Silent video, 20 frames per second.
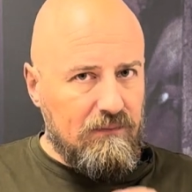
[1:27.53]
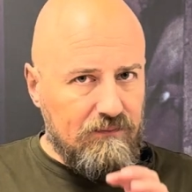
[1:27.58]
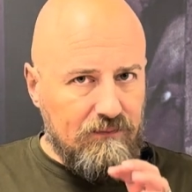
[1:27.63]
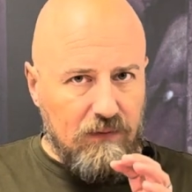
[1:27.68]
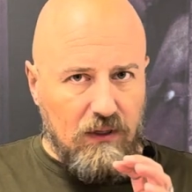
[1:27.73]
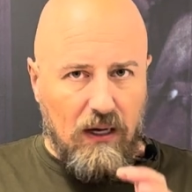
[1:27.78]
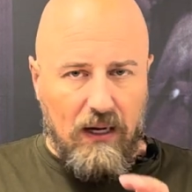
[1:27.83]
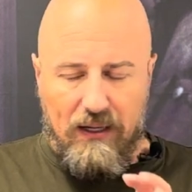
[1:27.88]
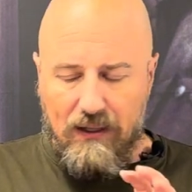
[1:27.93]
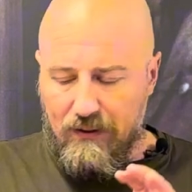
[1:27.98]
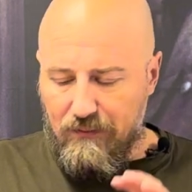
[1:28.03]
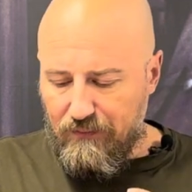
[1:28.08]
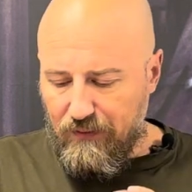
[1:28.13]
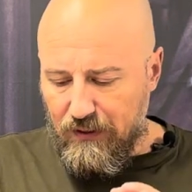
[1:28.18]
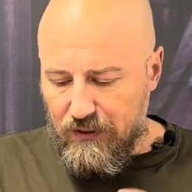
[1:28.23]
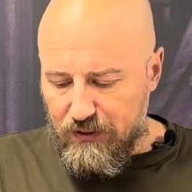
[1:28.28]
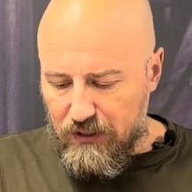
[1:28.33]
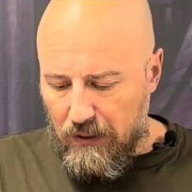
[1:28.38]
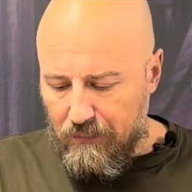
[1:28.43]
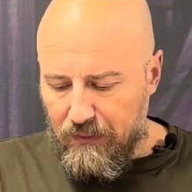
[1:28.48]
I can feel
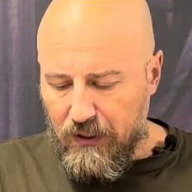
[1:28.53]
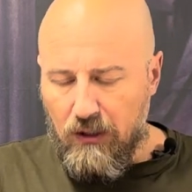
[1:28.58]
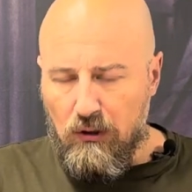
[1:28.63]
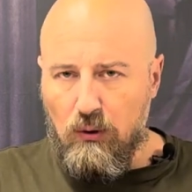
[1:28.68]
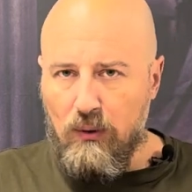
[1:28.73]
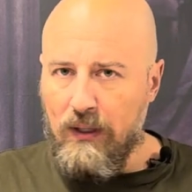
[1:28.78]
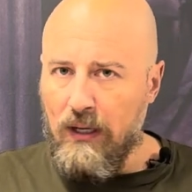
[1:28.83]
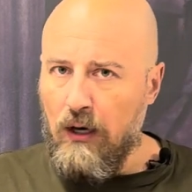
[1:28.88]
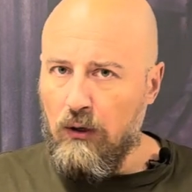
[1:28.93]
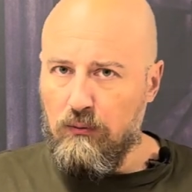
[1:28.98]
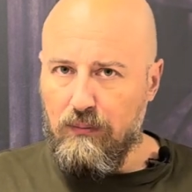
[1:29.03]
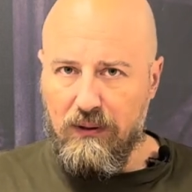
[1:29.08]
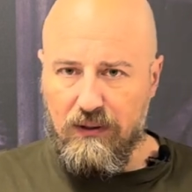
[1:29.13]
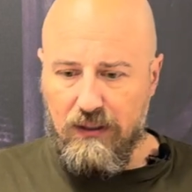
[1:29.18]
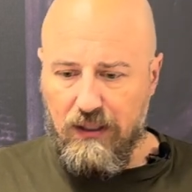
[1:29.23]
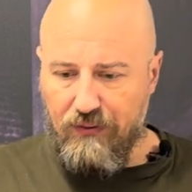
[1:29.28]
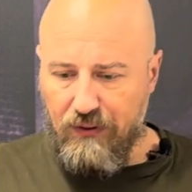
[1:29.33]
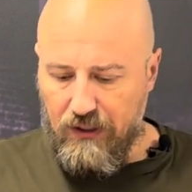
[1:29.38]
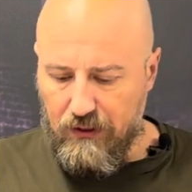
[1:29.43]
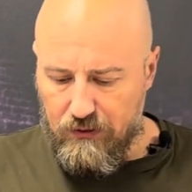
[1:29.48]
something going out, but nothing.